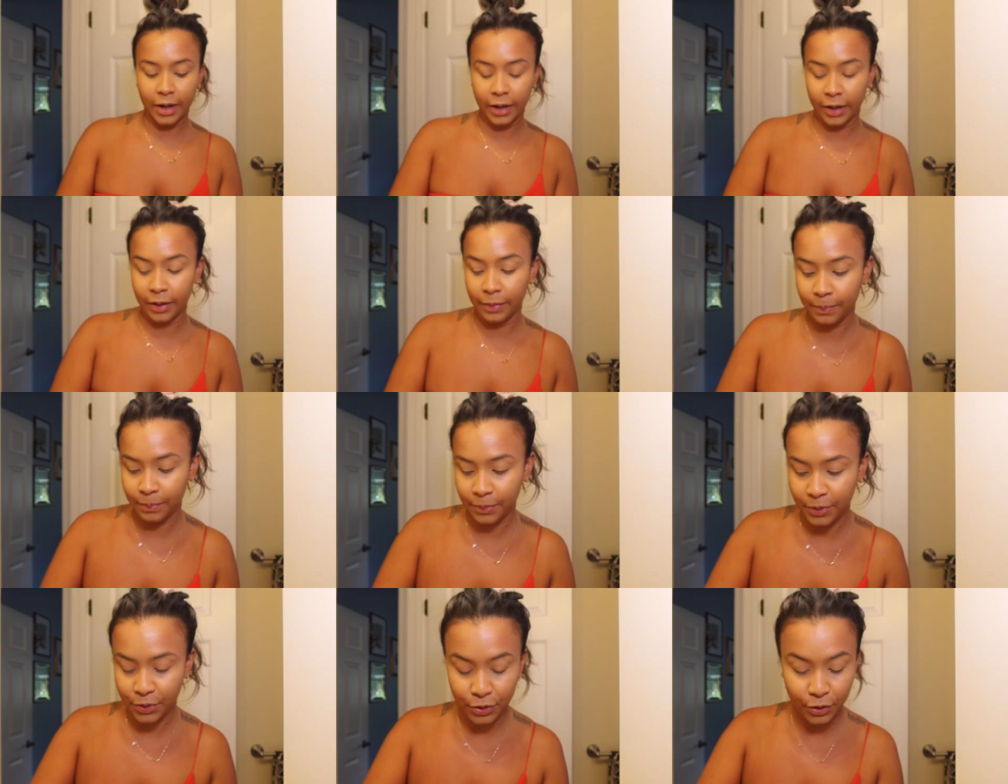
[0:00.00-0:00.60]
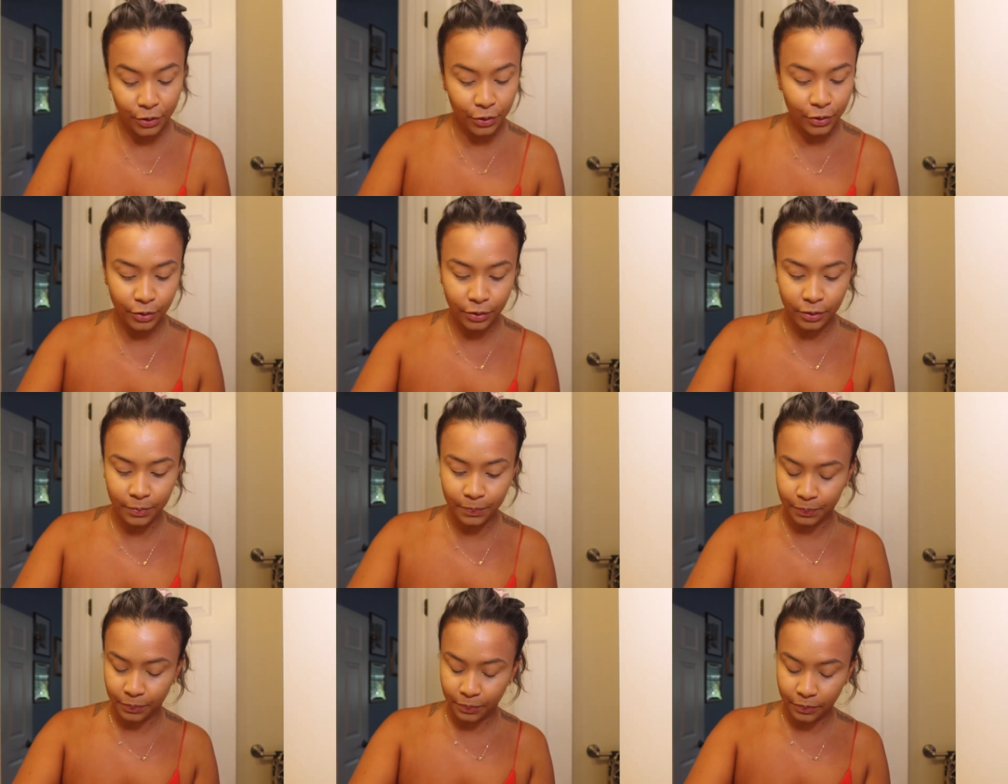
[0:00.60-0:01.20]
I am
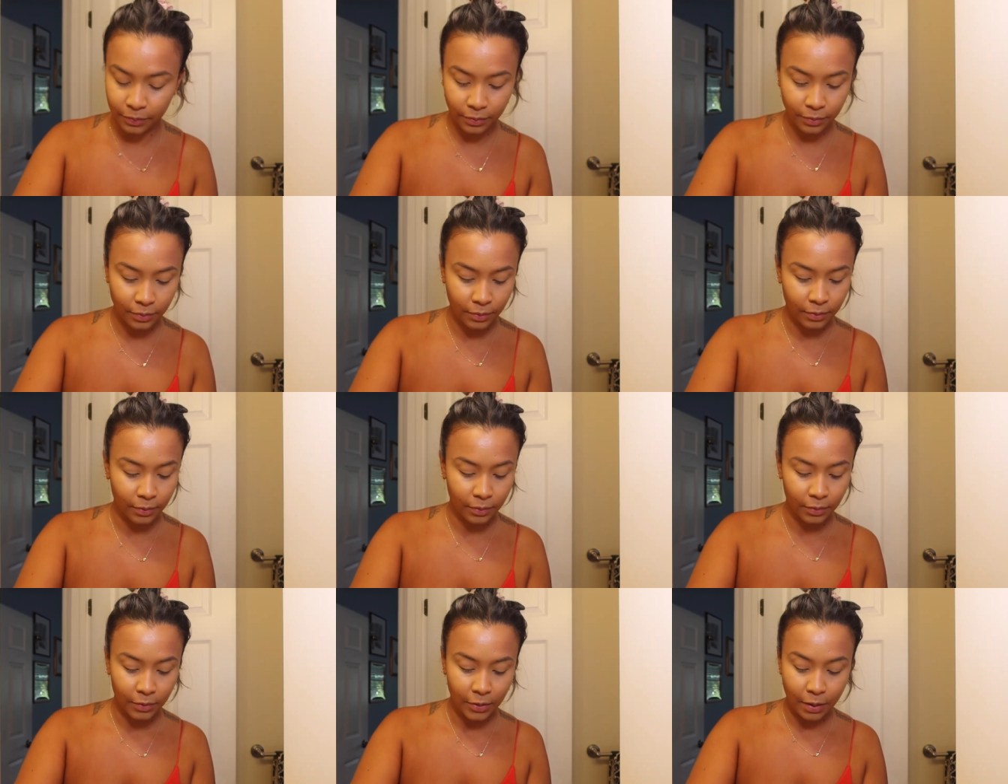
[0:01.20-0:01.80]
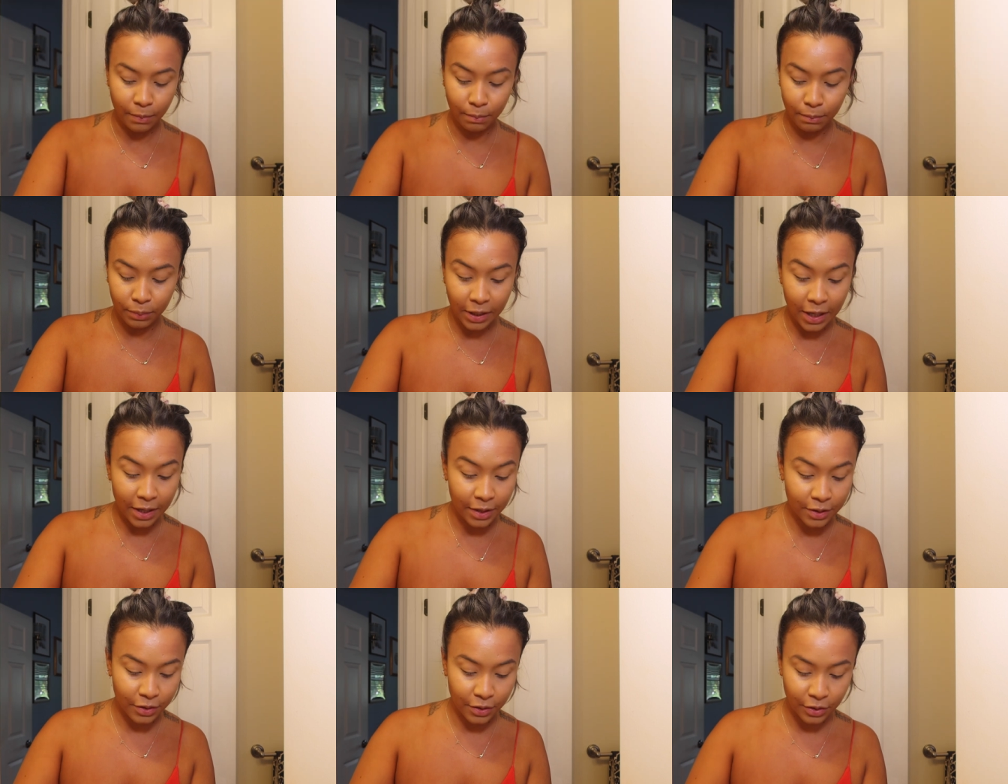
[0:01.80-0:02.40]
still
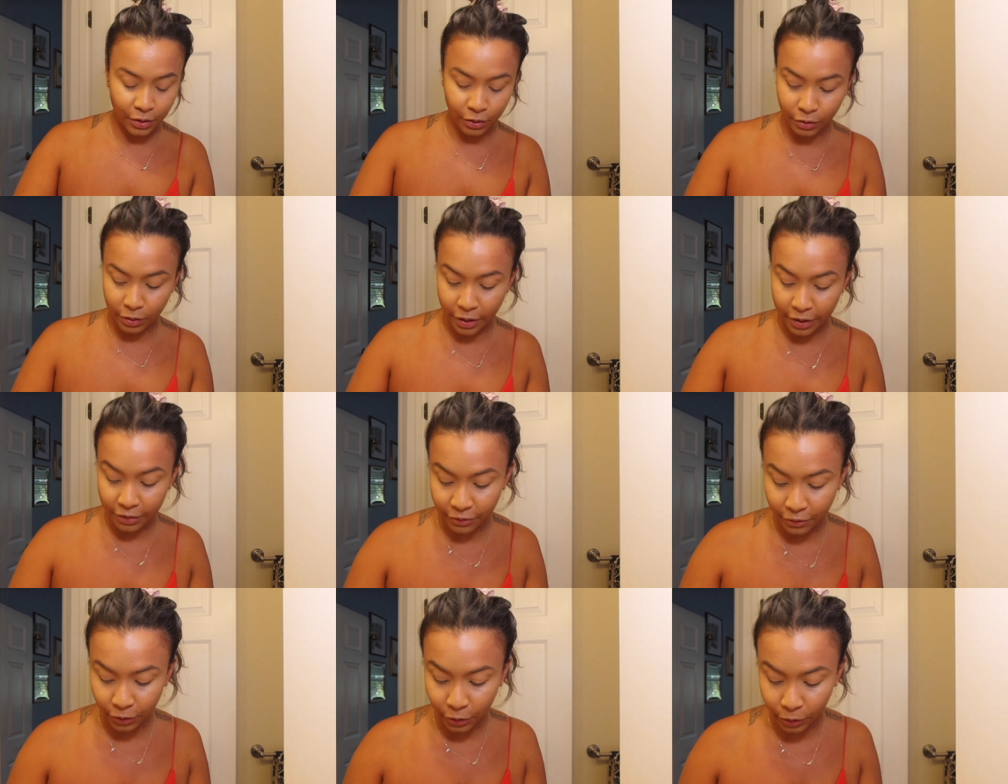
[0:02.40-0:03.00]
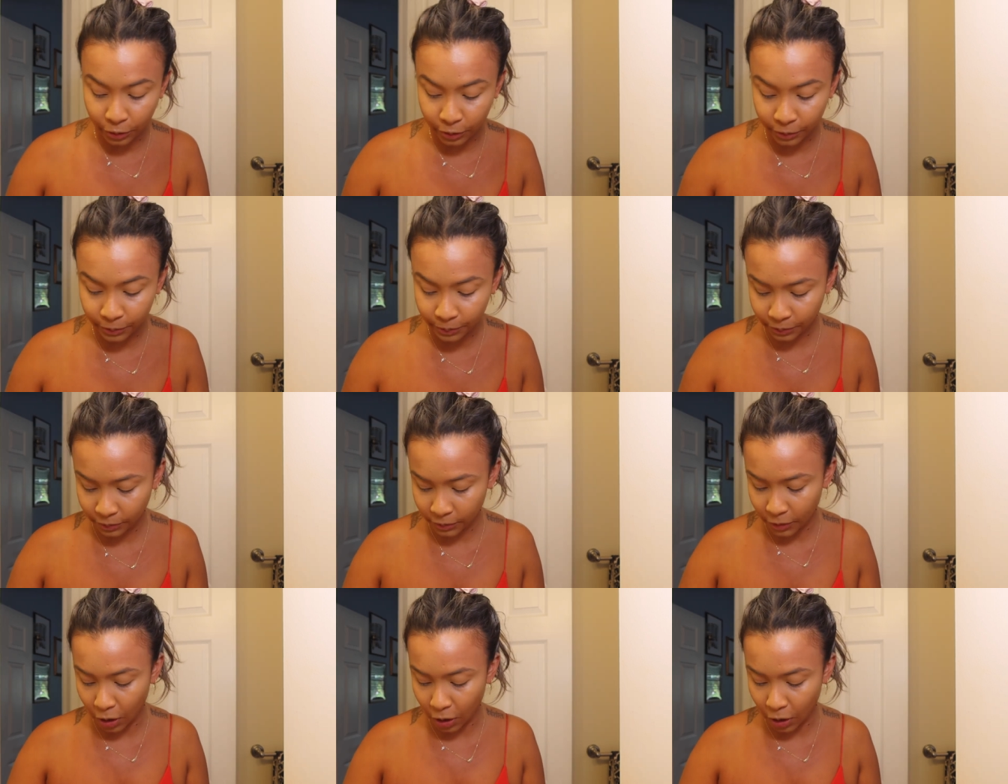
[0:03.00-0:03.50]
blessed, grateful,